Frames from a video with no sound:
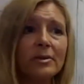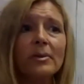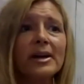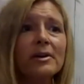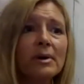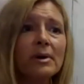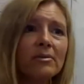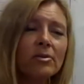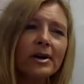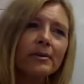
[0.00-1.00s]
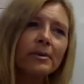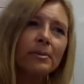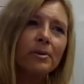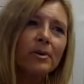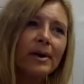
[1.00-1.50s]
the way you were before you
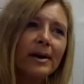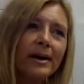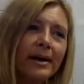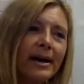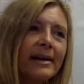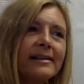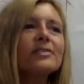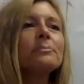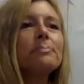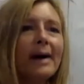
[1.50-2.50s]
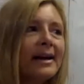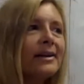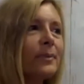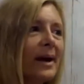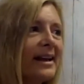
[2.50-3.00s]
were born. It doesn't buy
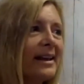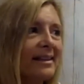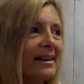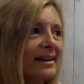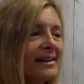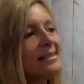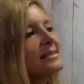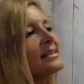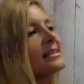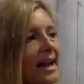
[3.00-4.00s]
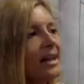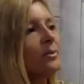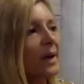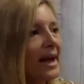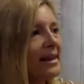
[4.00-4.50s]
you anything, it doesn't get
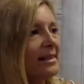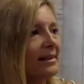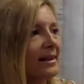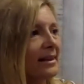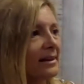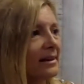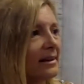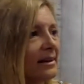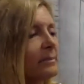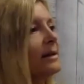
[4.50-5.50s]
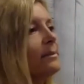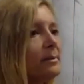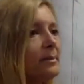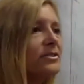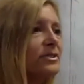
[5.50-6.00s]
you anything maybe
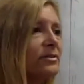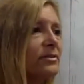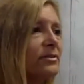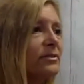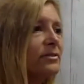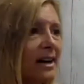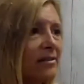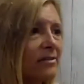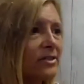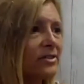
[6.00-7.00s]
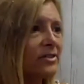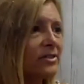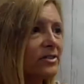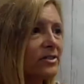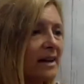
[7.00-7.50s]
it makes you feel good about
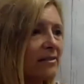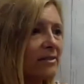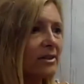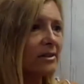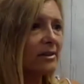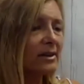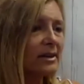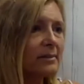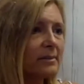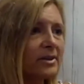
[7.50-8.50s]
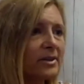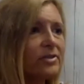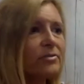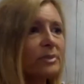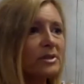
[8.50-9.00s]
yourself to some level
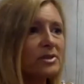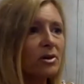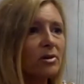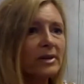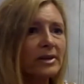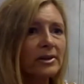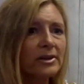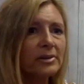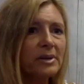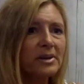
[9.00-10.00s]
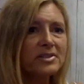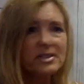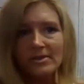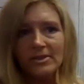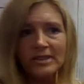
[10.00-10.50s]
because you've been told that you're a good
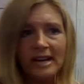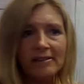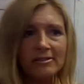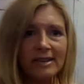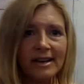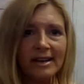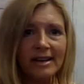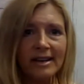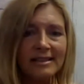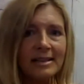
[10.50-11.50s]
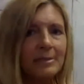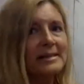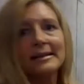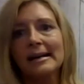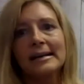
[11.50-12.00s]
person if you sacrifice,
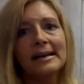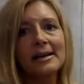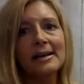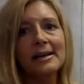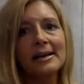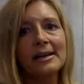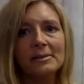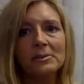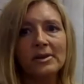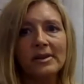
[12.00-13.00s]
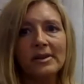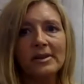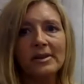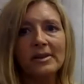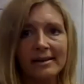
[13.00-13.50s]
but it's not going to get you anything more than
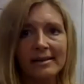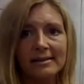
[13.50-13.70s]
that.